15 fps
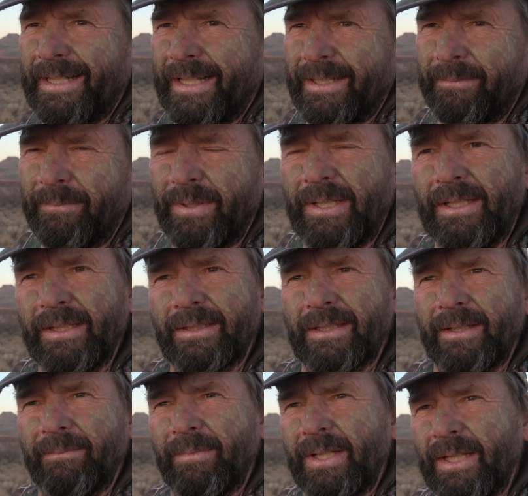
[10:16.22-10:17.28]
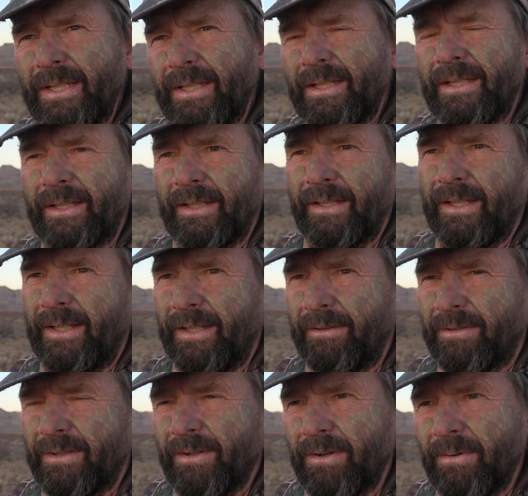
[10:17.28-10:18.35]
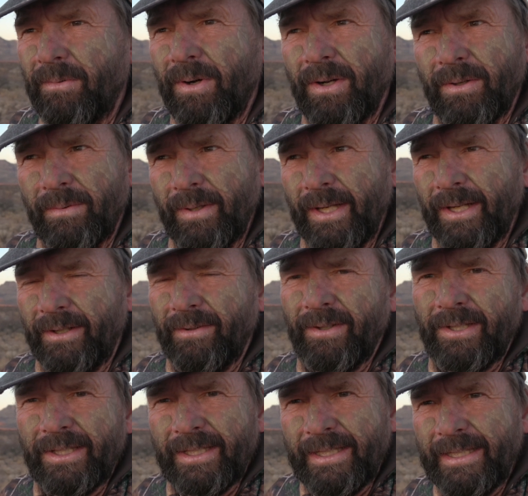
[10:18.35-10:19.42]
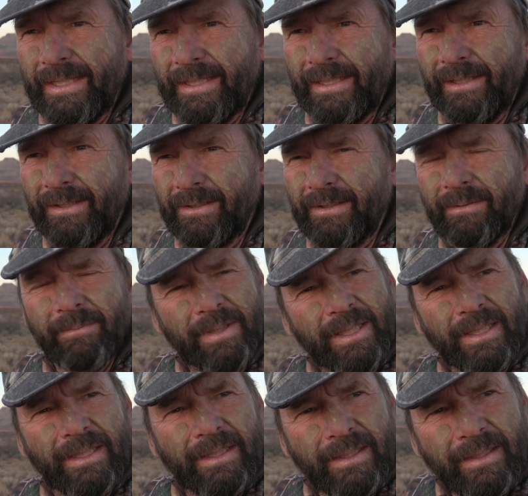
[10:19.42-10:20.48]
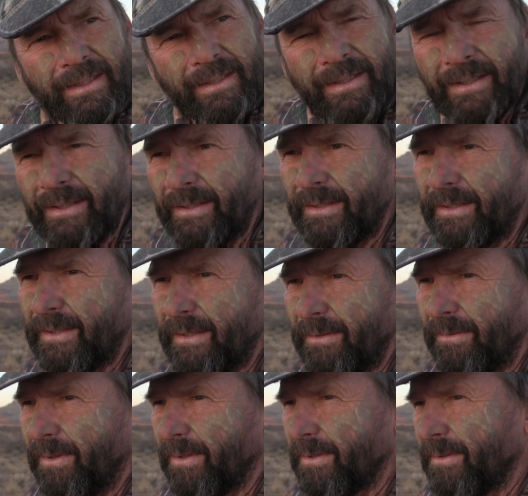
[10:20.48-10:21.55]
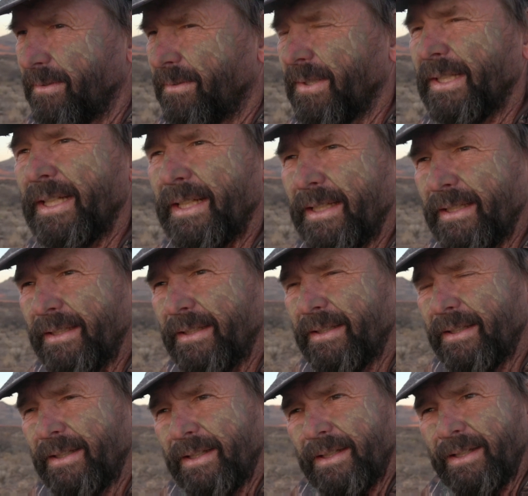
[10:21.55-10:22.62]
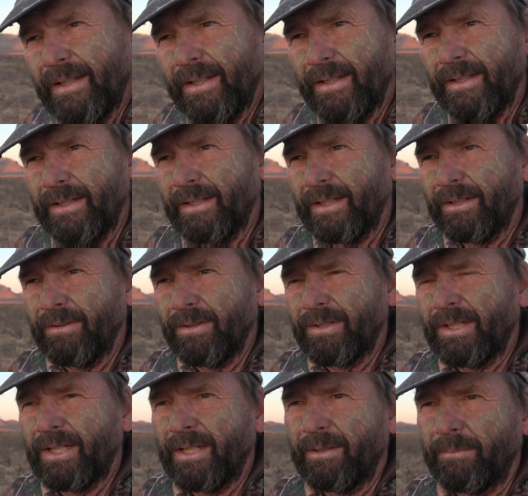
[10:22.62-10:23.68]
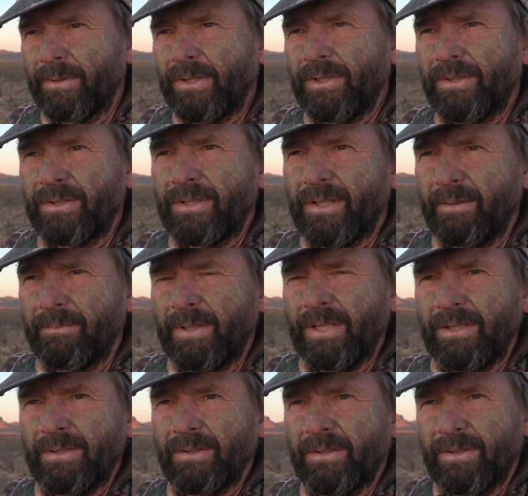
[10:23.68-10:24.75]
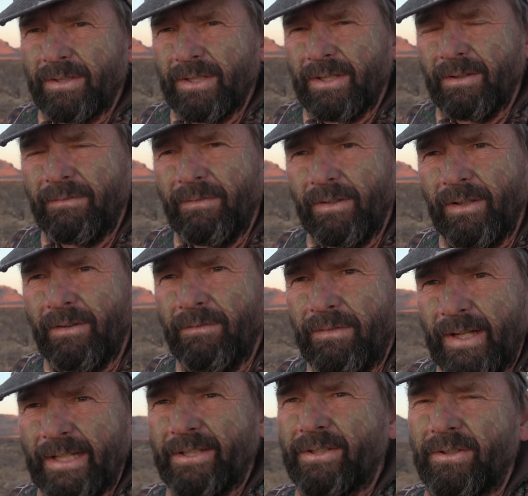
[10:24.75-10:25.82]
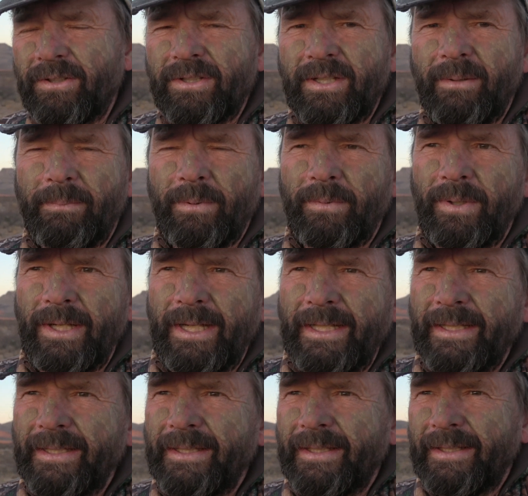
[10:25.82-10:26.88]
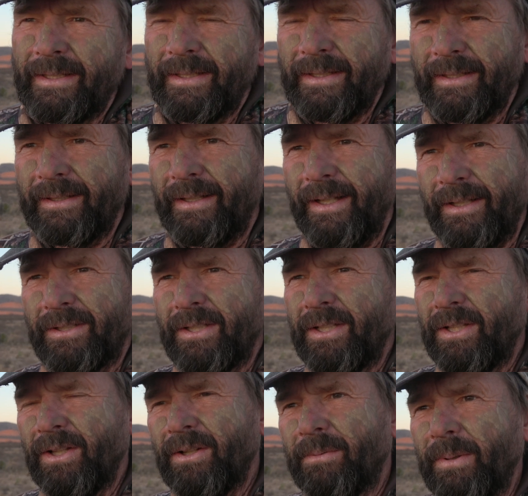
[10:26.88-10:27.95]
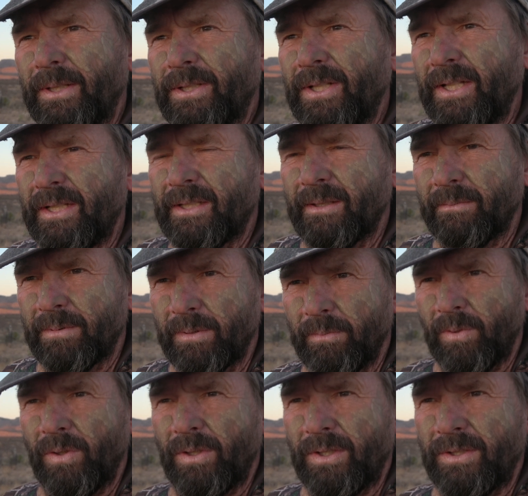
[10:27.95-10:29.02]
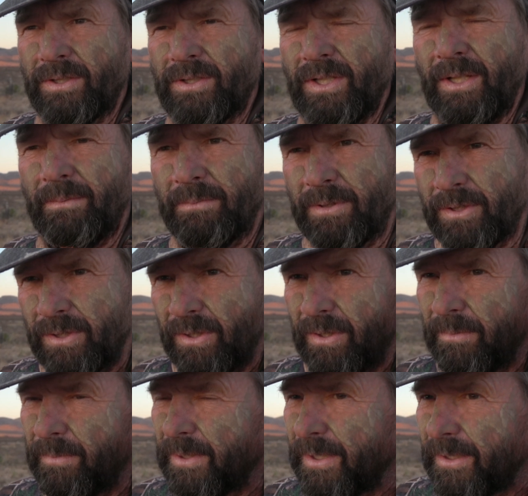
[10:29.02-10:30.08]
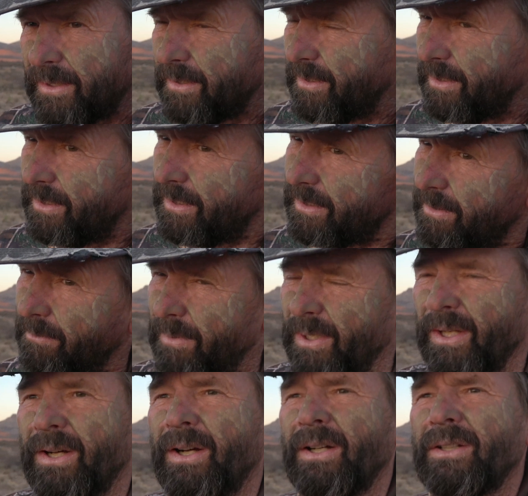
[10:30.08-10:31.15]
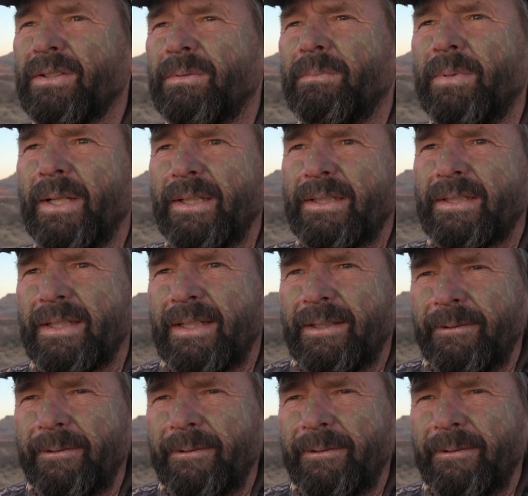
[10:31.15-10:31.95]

at him. He looked at me, and he started to walk away. I grunted again. He looked at me, and then he walked away. And then I grunted at him a third time, and he sort of did a little faster step away. And I actually thought about chasing him some more, because James saw him in the binocs, but